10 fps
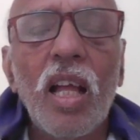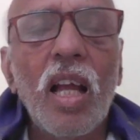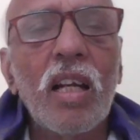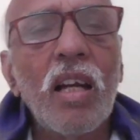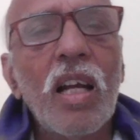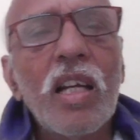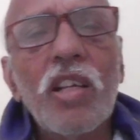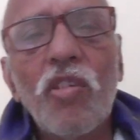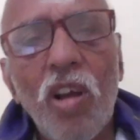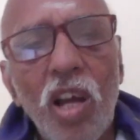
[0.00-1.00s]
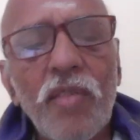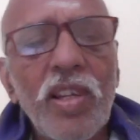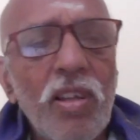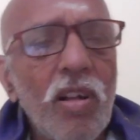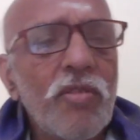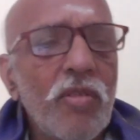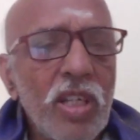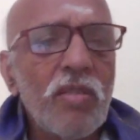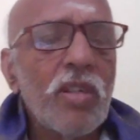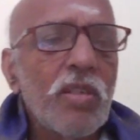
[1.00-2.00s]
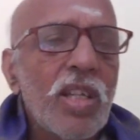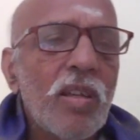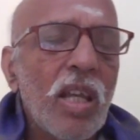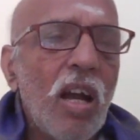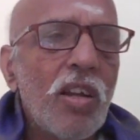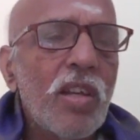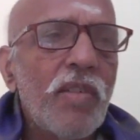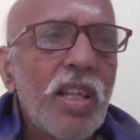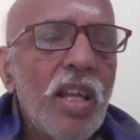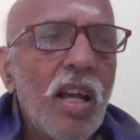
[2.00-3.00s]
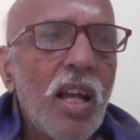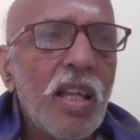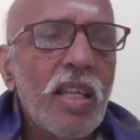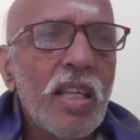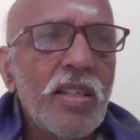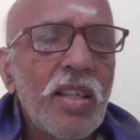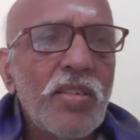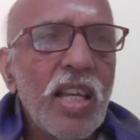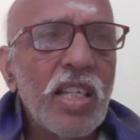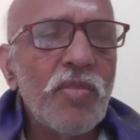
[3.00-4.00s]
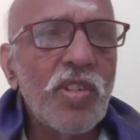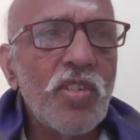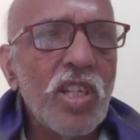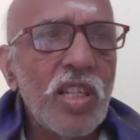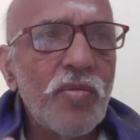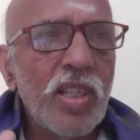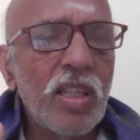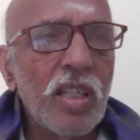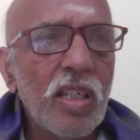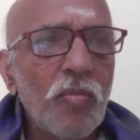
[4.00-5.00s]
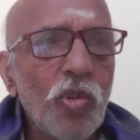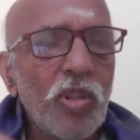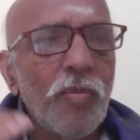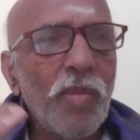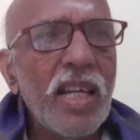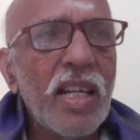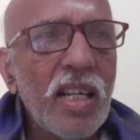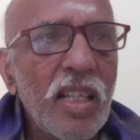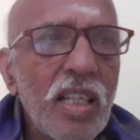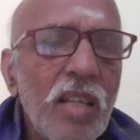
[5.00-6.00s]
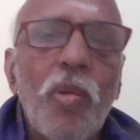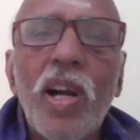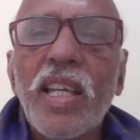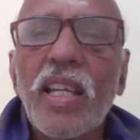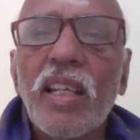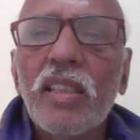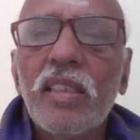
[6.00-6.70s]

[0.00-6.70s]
According to Ayurveda also, you know, you see, Ayurveda is a science which deals with both mind and then the body.